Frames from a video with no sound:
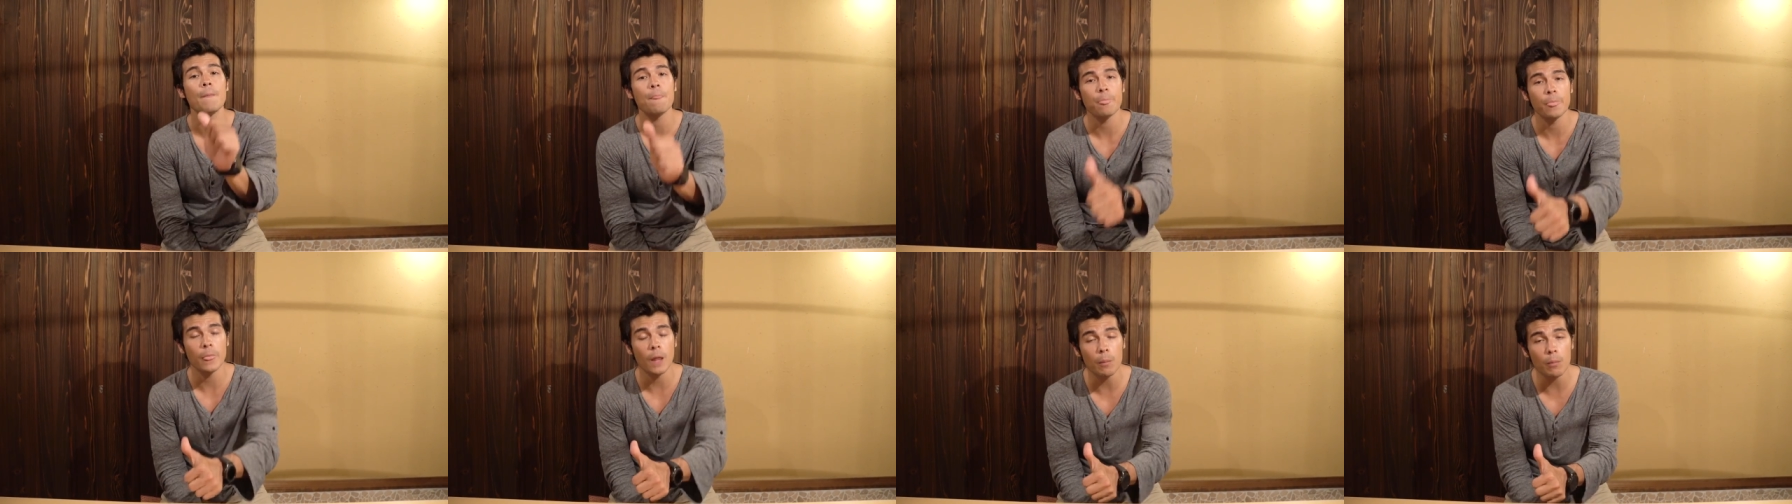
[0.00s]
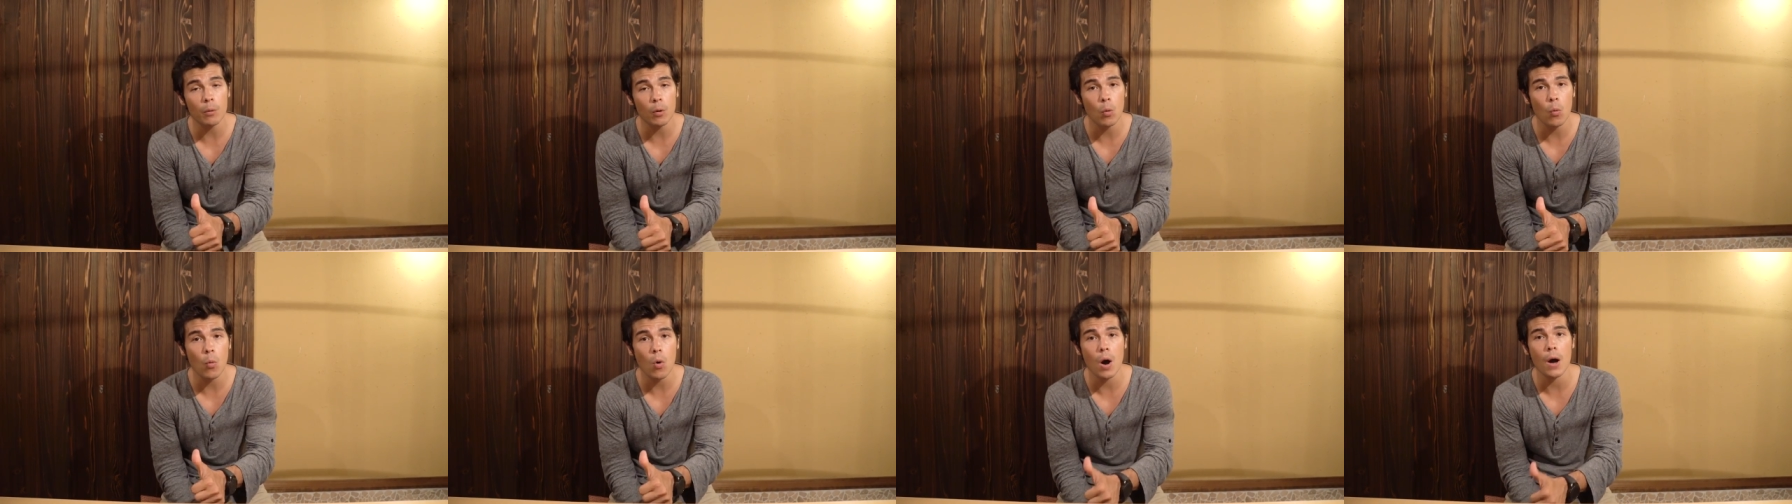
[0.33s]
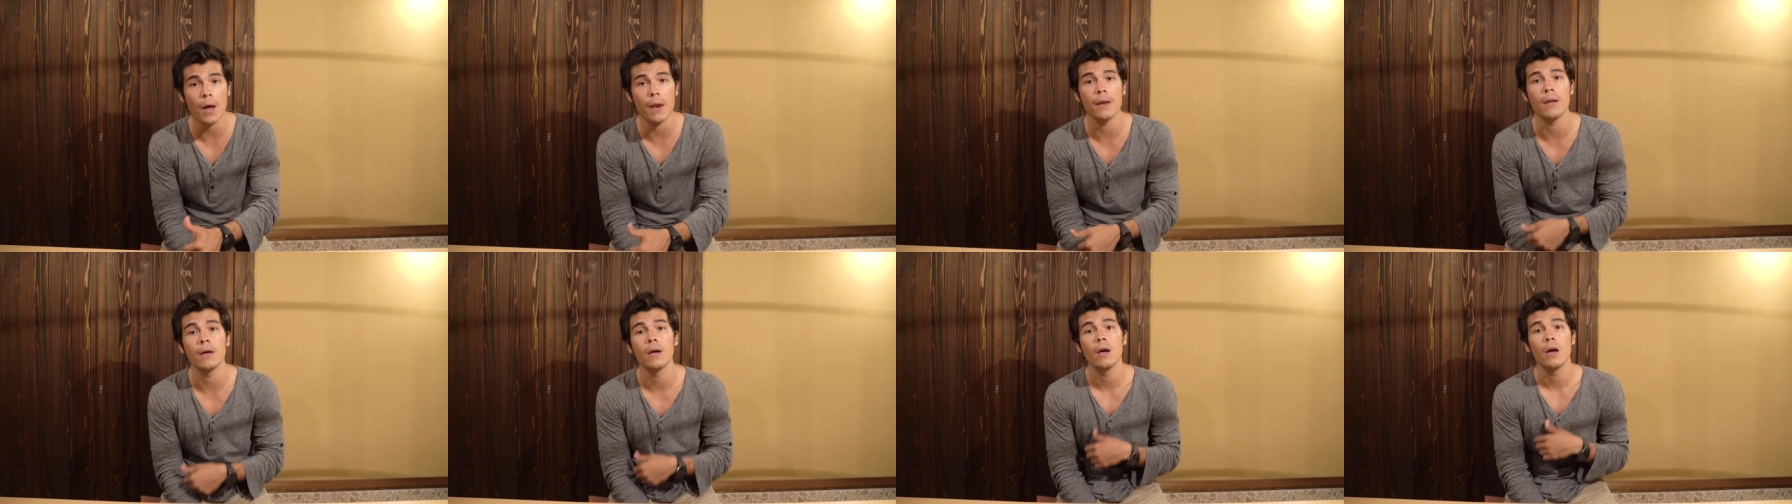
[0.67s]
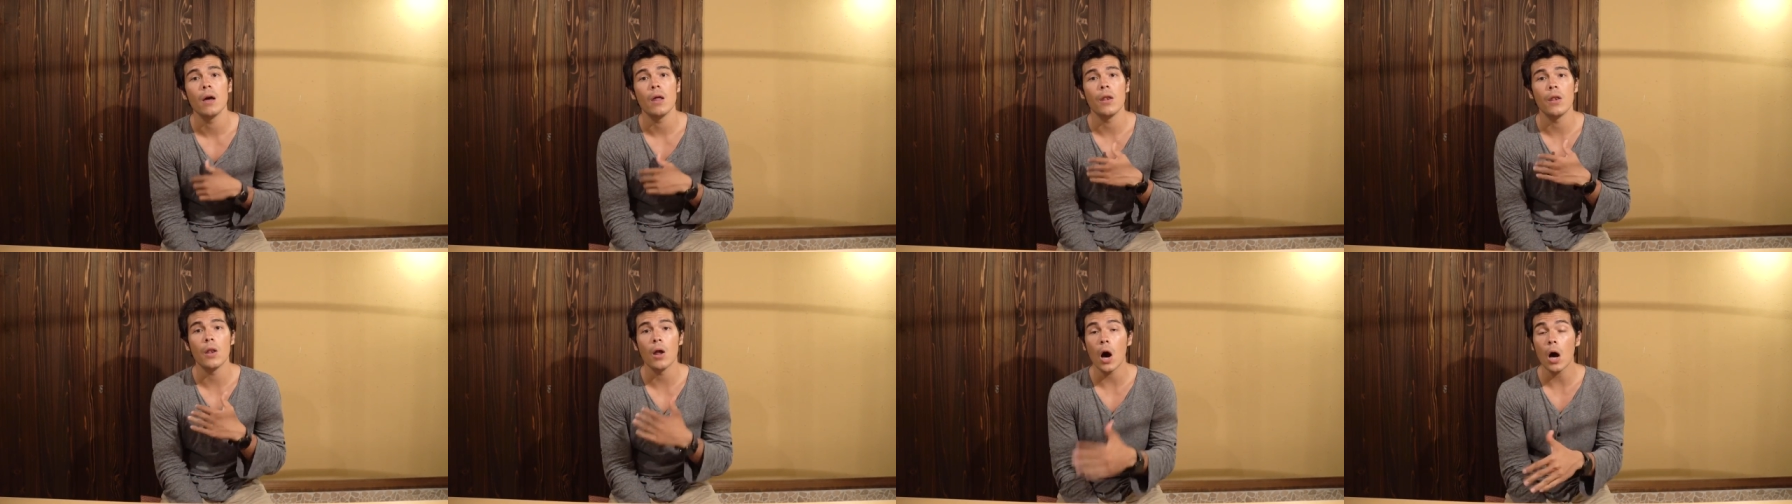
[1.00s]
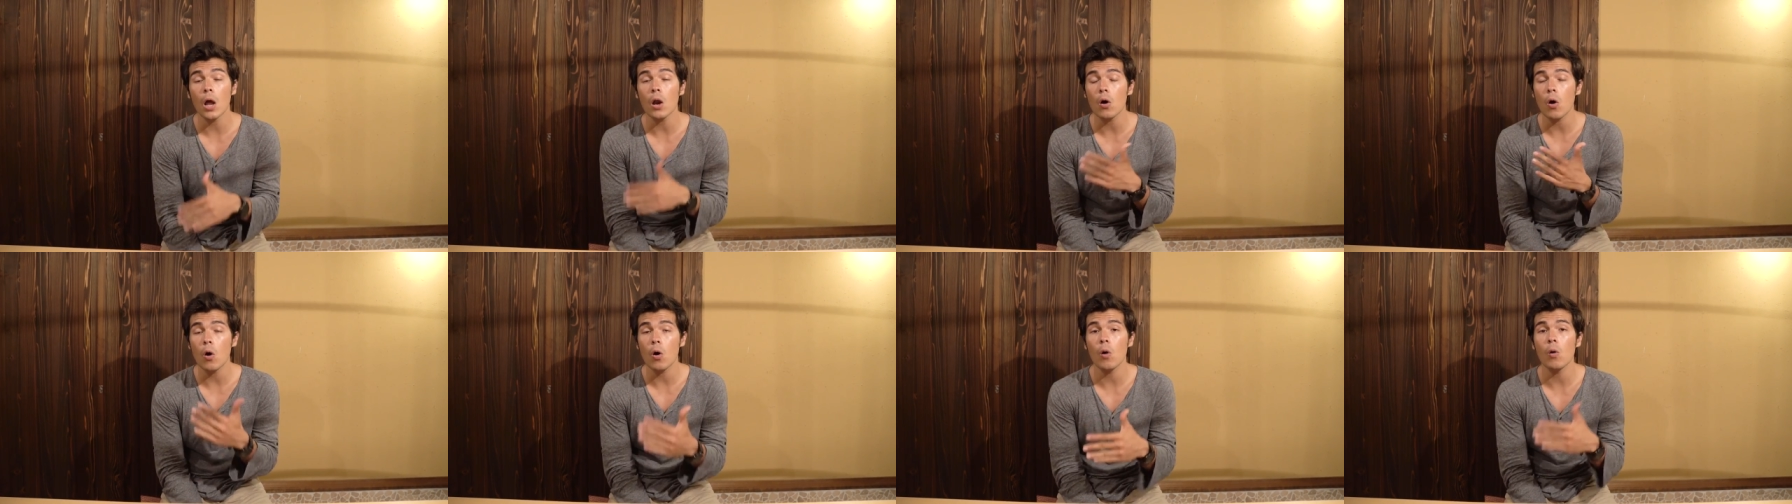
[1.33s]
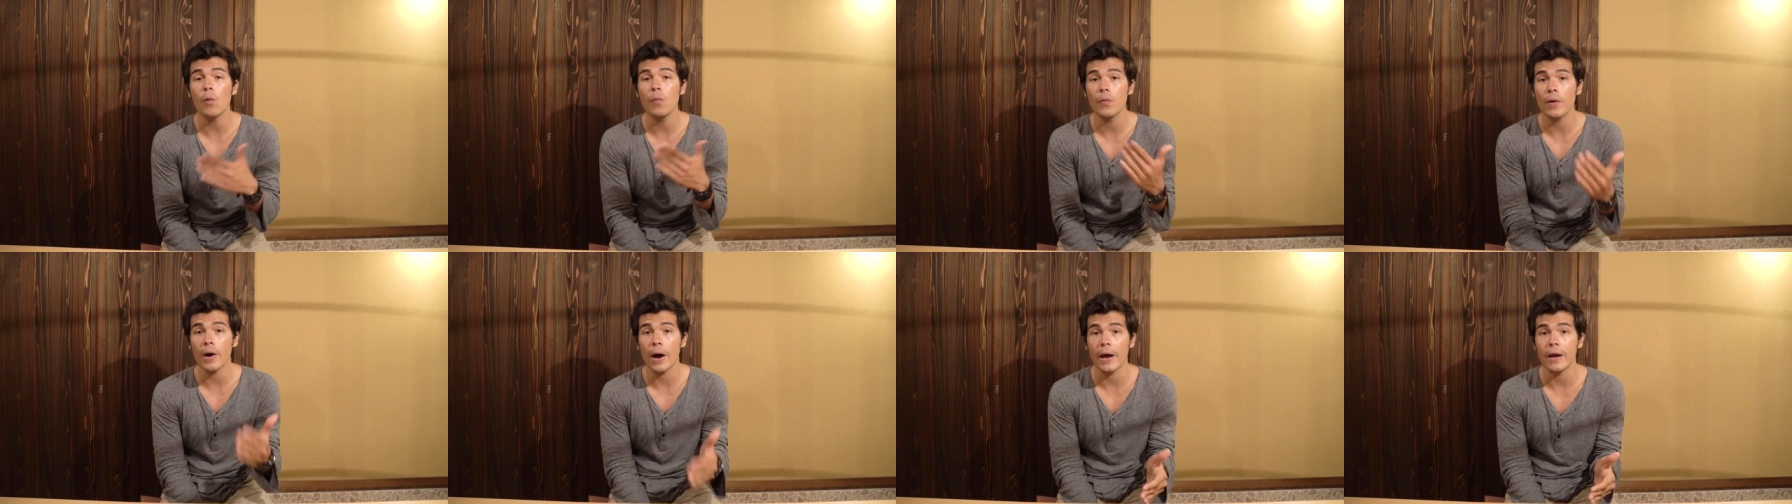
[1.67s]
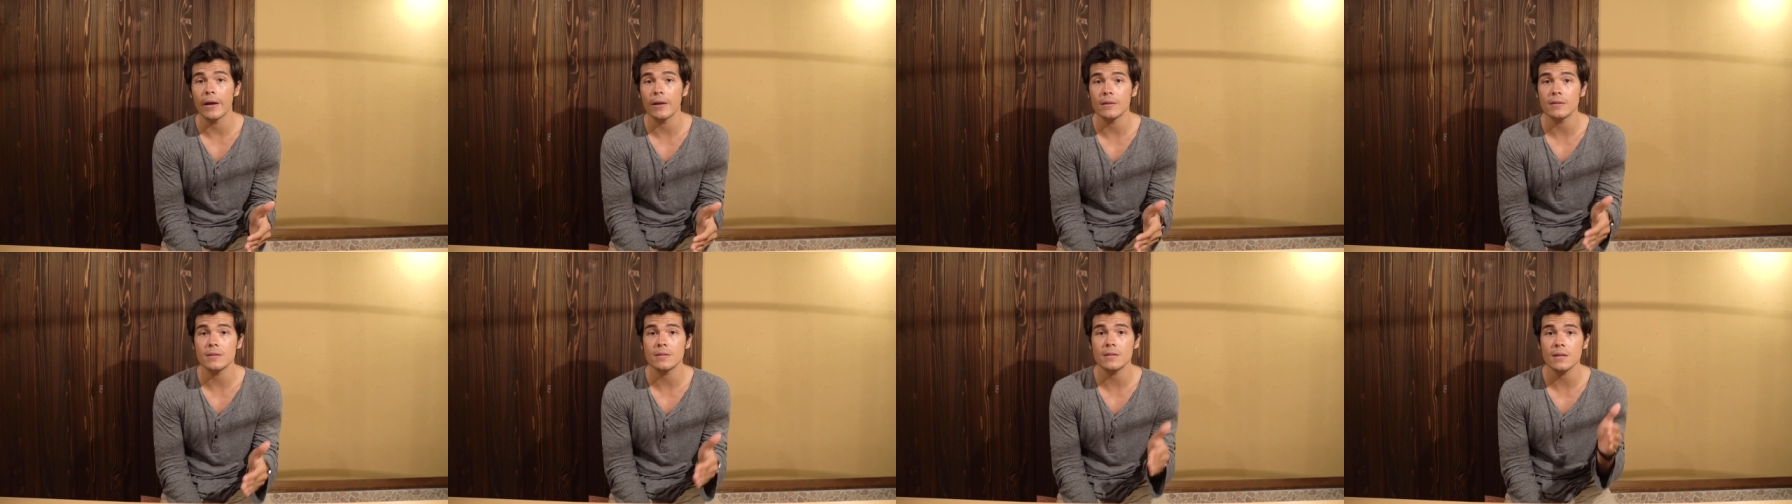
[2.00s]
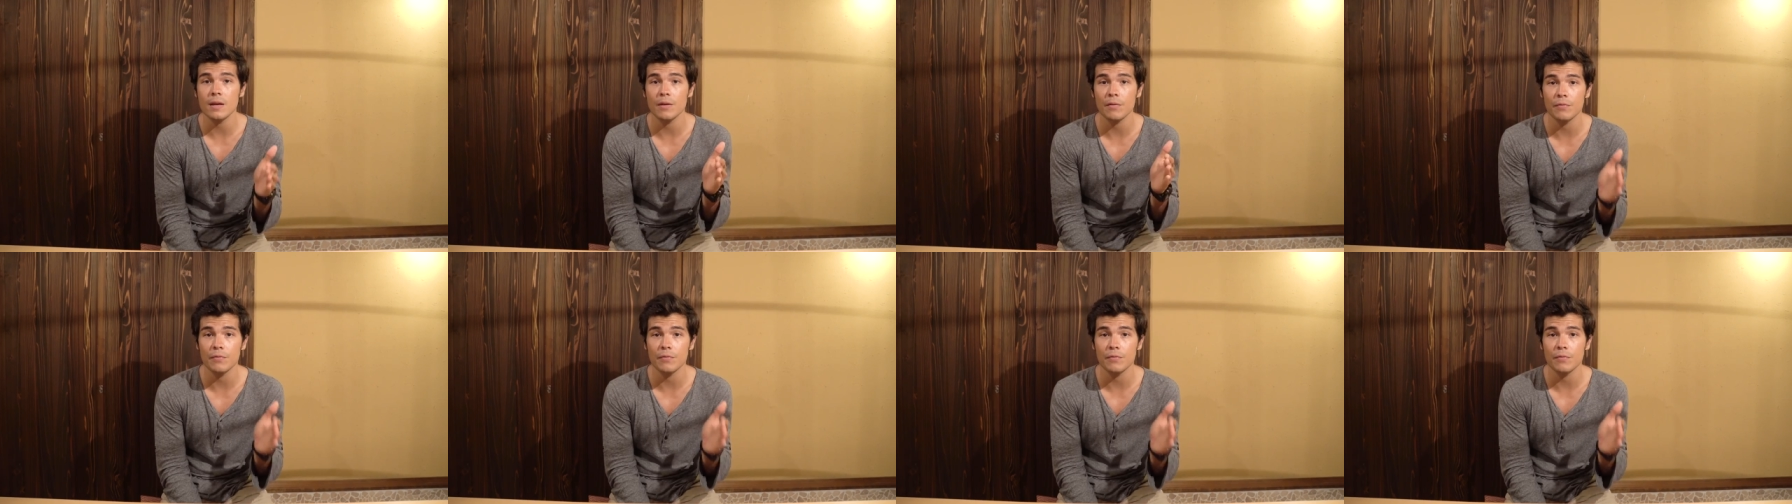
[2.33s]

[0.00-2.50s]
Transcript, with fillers: Number one, not all diets